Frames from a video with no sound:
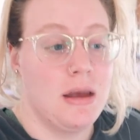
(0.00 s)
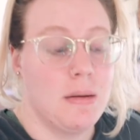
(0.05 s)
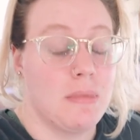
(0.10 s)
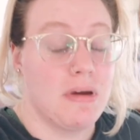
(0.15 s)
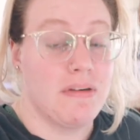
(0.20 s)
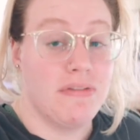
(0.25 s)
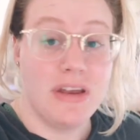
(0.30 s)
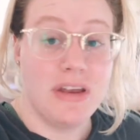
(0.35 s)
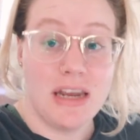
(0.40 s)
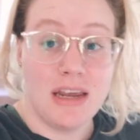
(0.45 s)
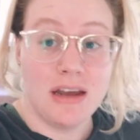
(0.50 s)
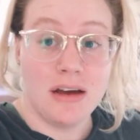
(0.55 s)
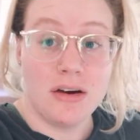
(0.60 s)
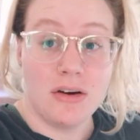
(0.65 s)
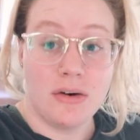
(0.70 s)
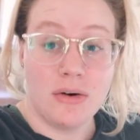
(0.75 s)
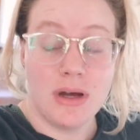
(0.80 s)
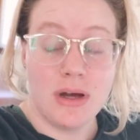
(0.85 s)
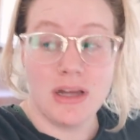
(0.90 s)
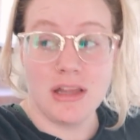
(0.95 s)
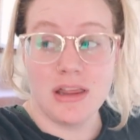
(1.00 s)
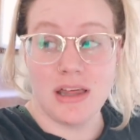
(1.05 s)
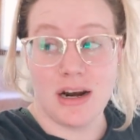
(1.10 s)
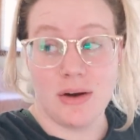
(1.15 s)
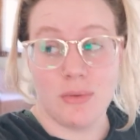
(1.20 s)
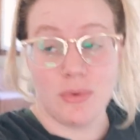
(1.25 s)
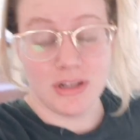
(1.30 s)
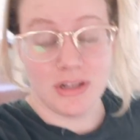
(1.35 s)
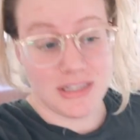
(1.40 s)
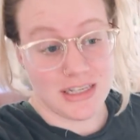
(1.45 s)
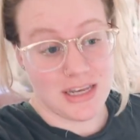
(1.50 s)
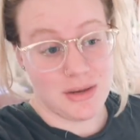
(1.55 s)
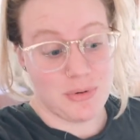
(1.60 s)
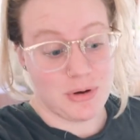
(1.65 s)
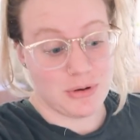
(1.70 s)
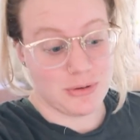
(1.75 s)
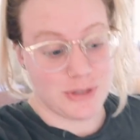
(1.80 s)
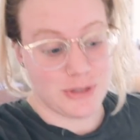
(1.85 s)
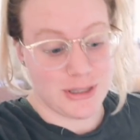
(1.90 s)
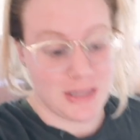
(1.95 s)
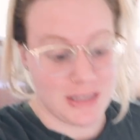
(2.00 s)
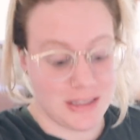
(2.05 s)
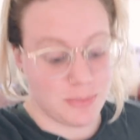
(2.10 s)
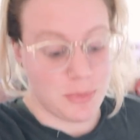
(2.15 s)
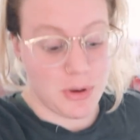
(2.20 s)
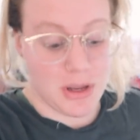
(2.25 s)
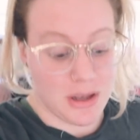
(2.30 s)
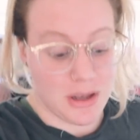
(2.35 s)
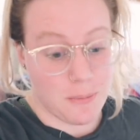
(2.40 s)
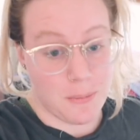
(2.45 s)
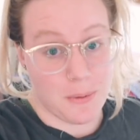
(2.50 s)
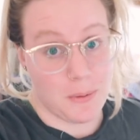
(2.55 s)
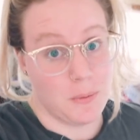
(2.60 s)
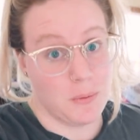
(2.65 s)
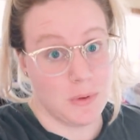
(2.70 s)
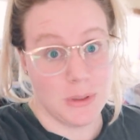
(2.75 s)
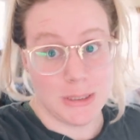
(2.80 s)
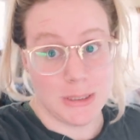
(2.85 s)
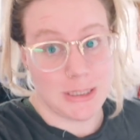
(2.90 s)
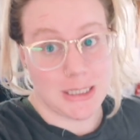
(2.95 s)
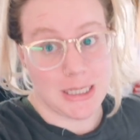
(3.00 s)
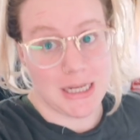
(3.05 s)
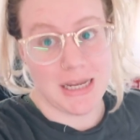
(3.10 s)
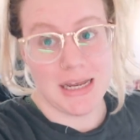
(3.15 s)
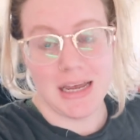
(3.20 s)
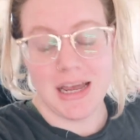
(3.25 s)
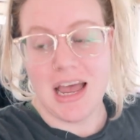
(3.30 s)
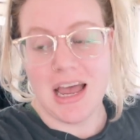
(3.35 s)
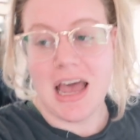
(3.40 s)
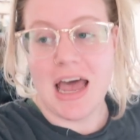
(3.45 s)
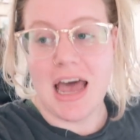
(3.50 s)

my video that I want to get posted this week, but we'll see.